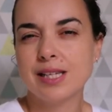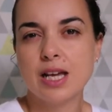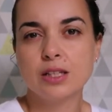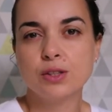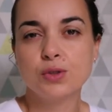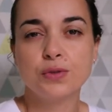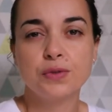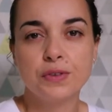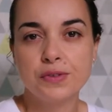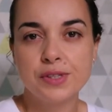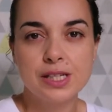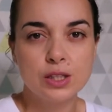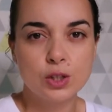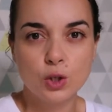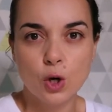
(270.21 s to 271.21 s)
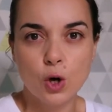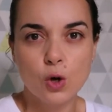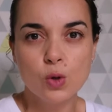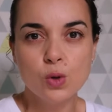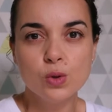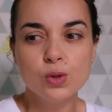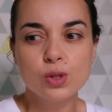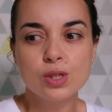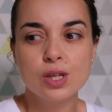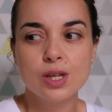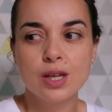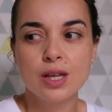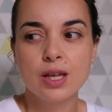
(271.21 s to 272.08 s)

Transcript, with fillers: 10 to 15 goals,